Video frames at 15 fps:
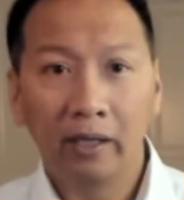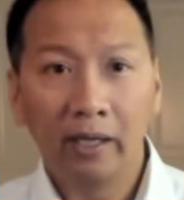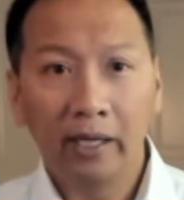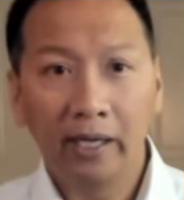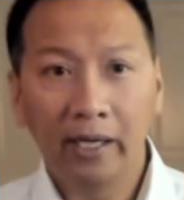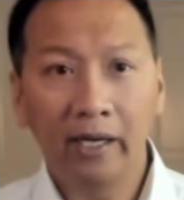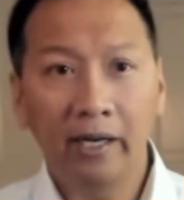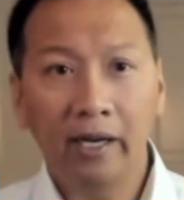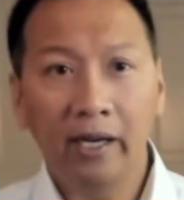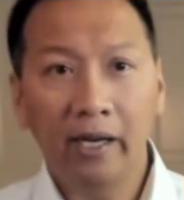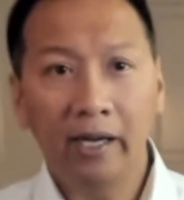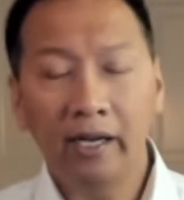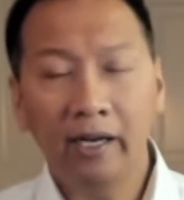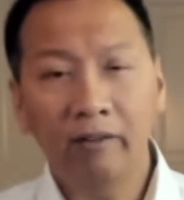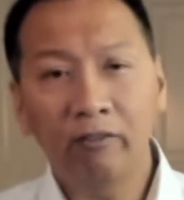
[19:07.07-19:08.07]

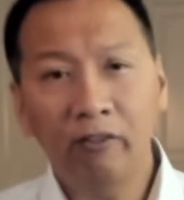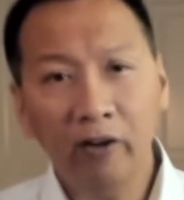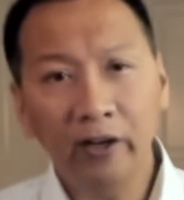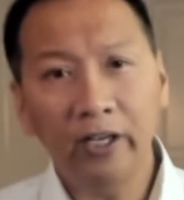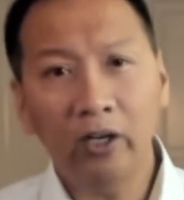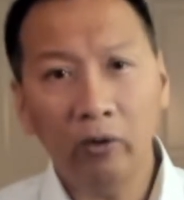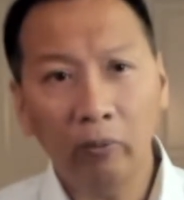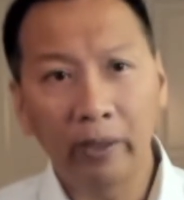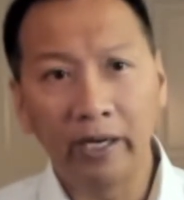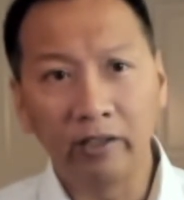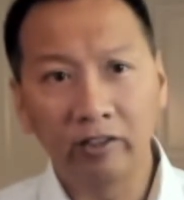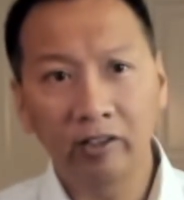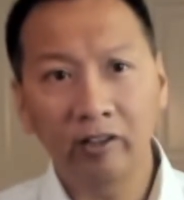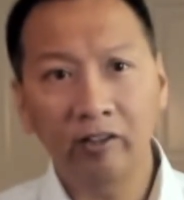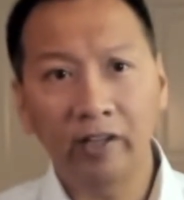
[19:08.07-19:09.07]
In a very
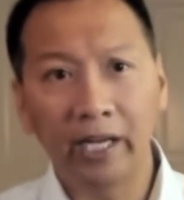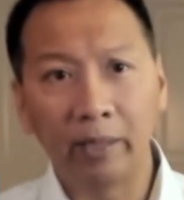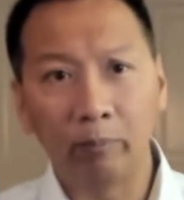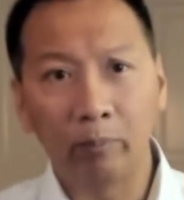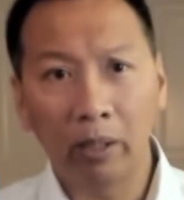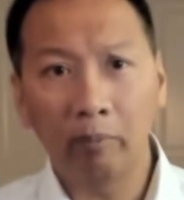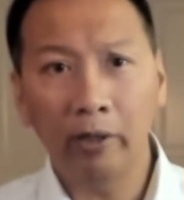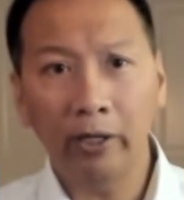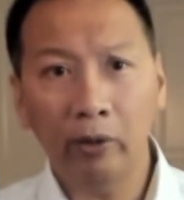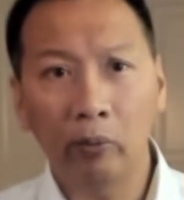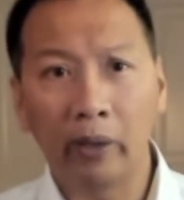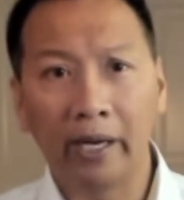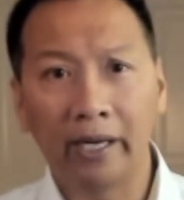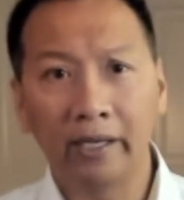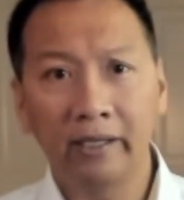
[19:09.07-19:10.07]
courageous and public
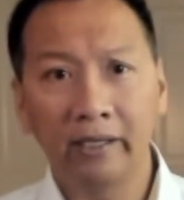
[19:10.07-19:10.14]
way,